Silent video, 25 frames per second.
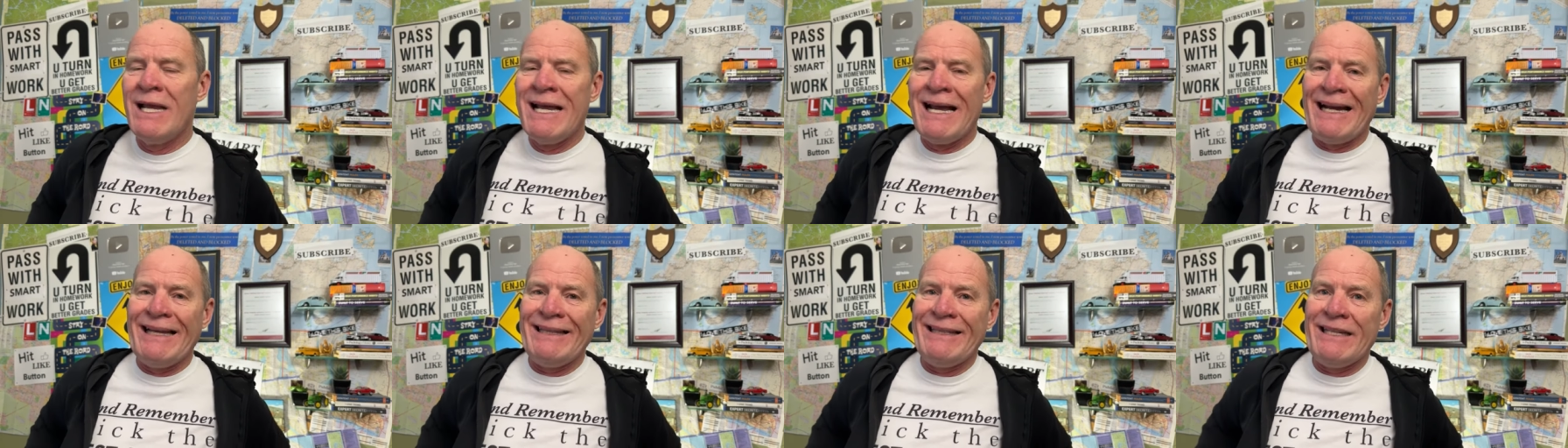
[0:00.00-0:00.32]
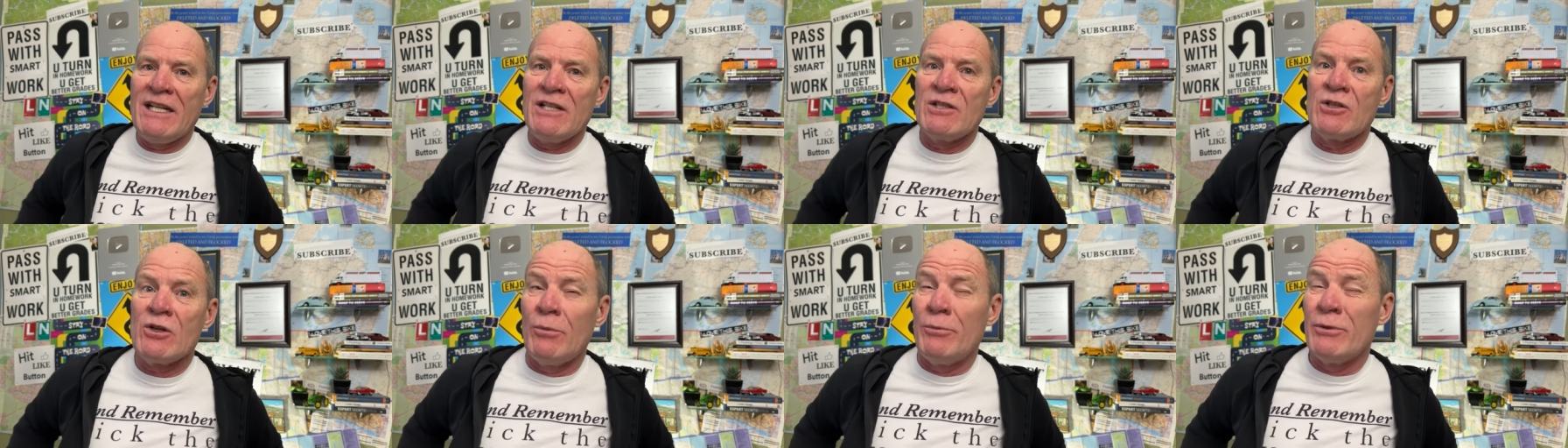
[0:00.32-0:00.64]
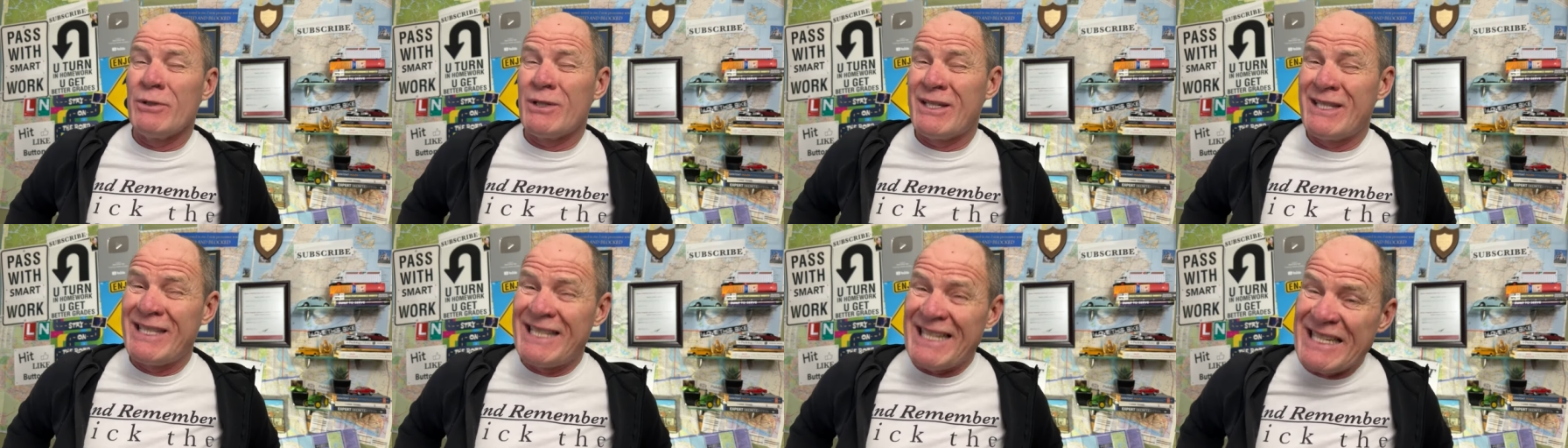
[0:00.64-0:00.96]
I think it's
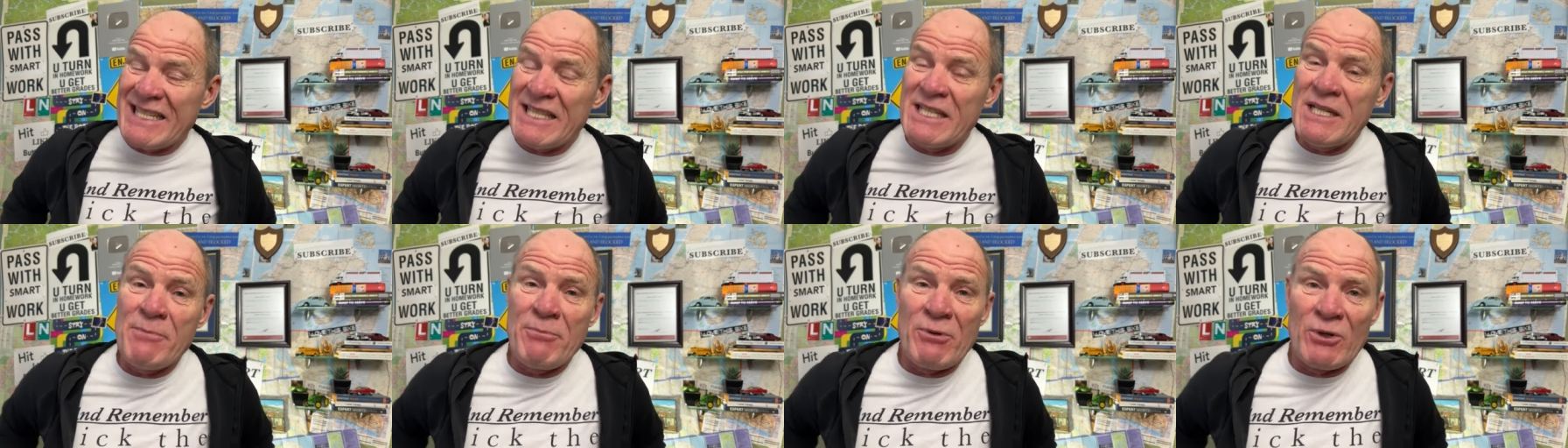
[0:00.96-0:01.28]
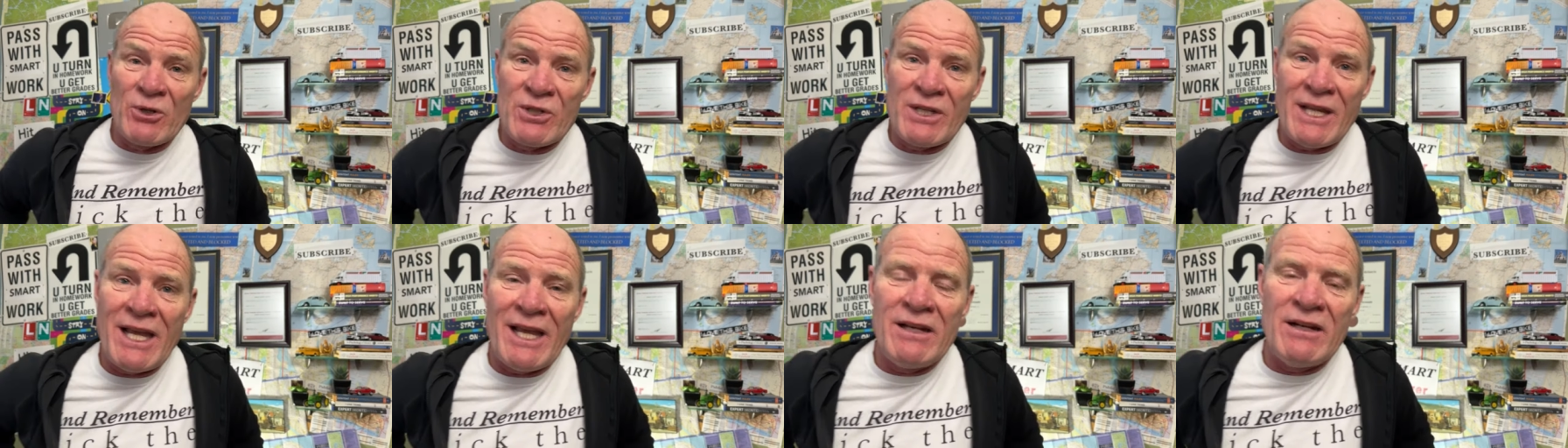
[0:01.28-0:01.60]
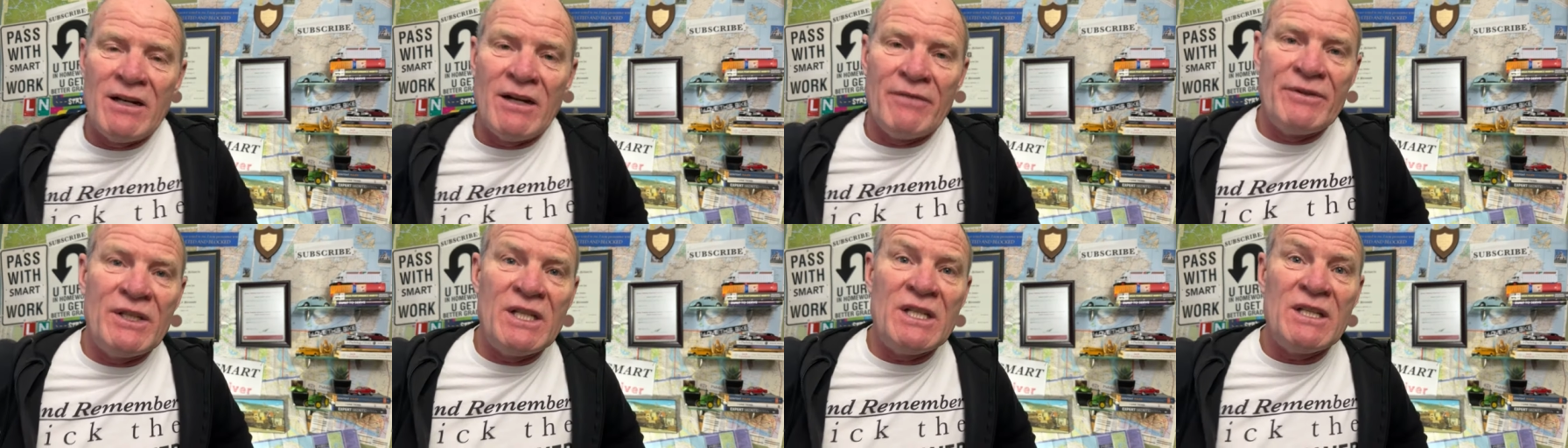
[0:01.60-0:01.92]
almost 60%
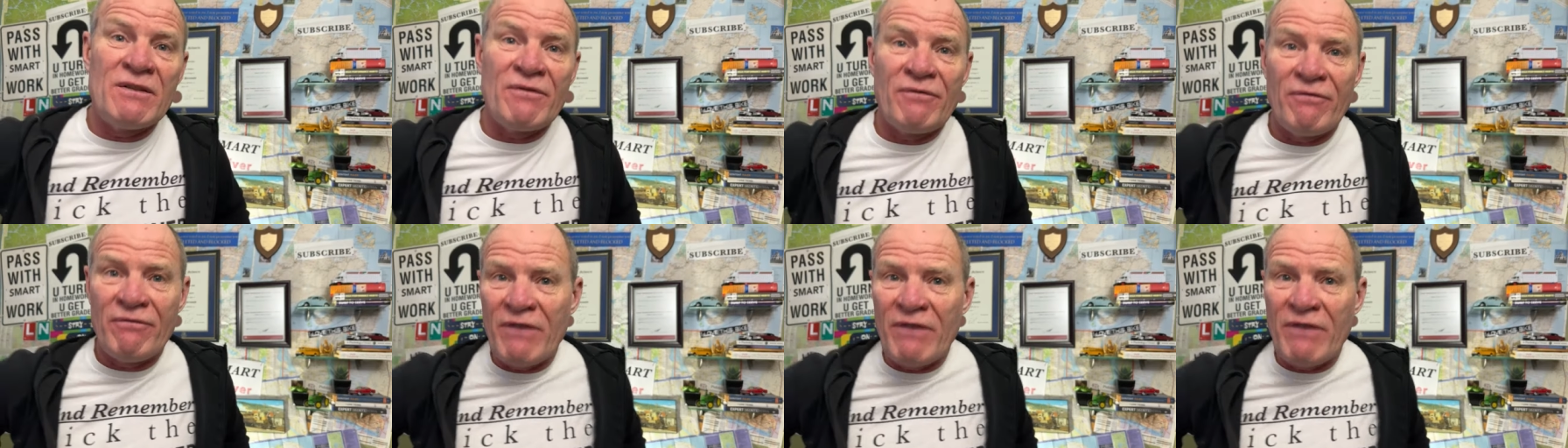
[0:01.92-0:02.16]
of these